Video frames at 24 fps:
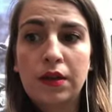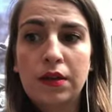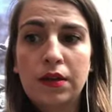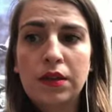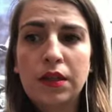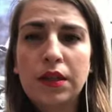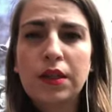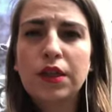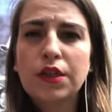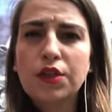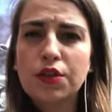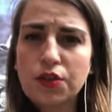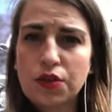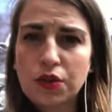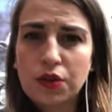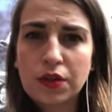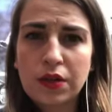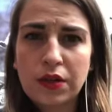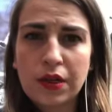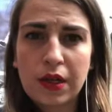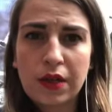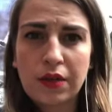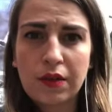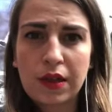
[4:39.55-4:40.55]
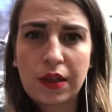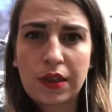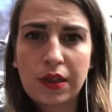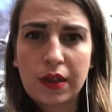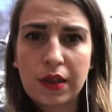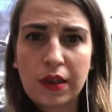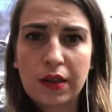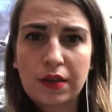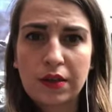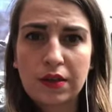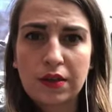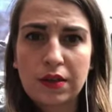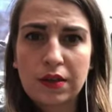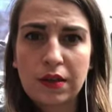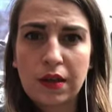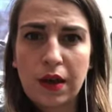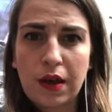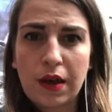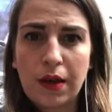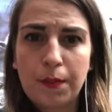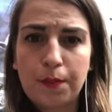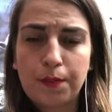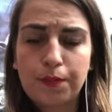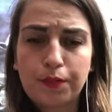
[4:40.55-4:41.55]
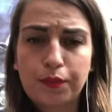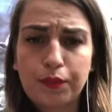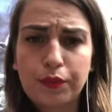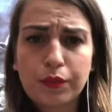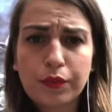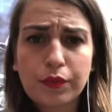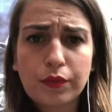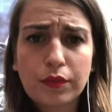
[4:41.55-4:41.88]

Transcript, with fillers: did extraordinary things, um,